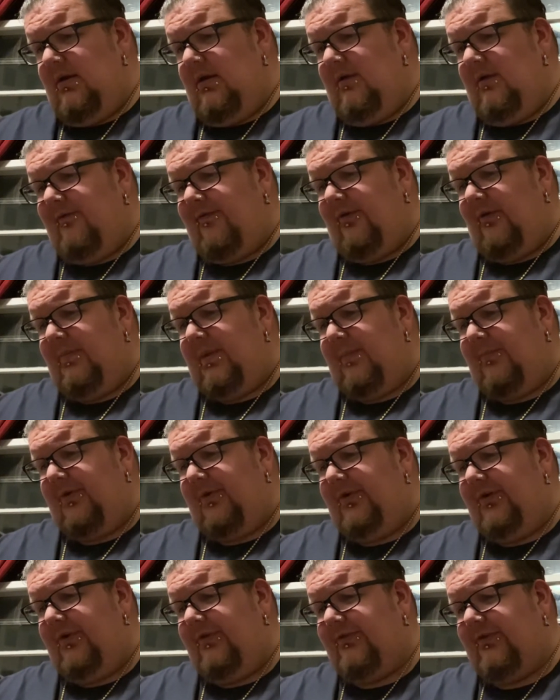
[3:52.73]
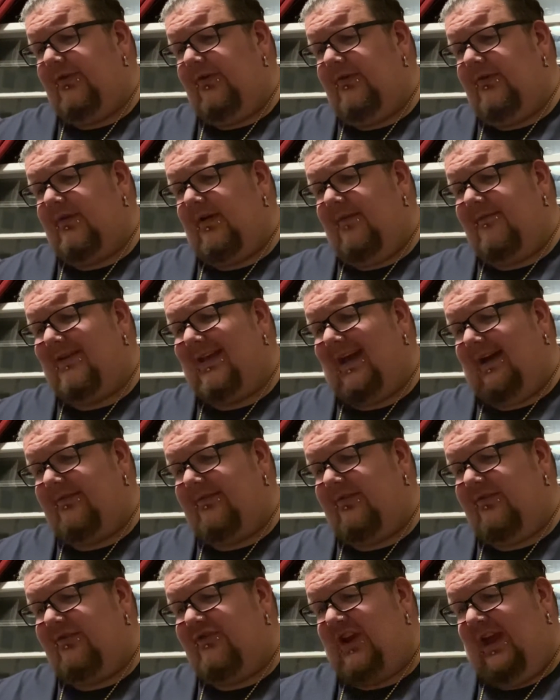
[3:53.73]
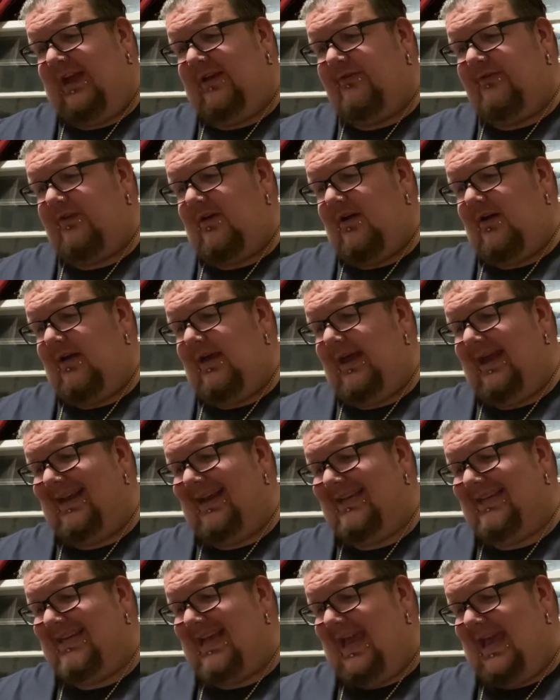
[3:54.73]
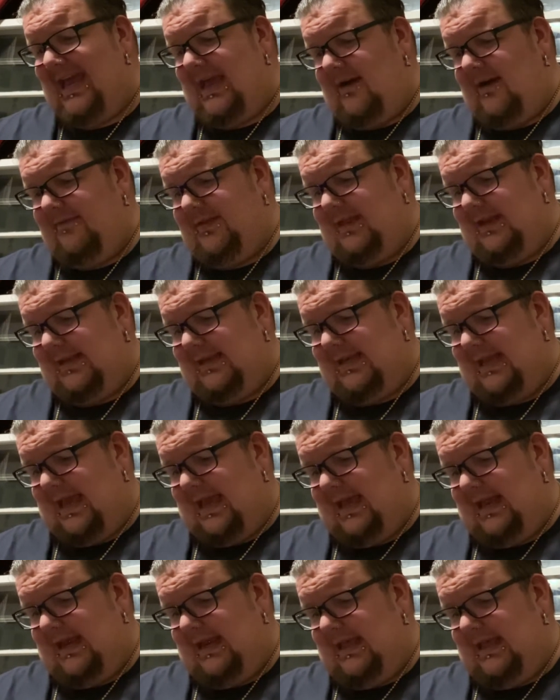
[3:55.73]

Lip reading: From the producers of Texas Chainsaw and Day of the Dead.